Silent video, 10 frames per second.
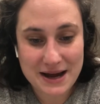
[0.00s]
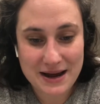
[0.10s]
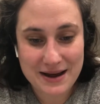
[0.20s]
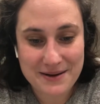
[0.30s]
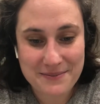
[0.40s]

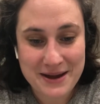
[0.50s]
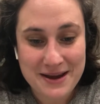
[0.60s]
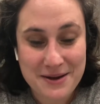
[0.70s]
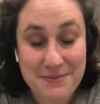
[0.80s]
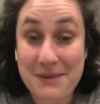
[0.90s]
Um,
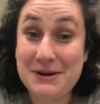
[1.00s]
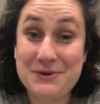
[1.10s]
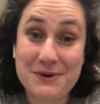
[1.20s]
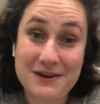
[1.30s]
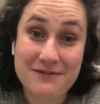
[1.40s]
maybe
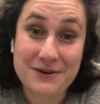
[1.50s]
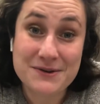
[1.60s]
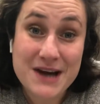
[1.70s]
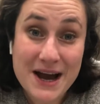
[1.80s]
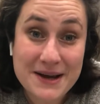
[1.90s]
do it a few
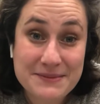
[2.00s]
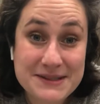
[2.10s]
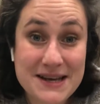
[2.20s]
times,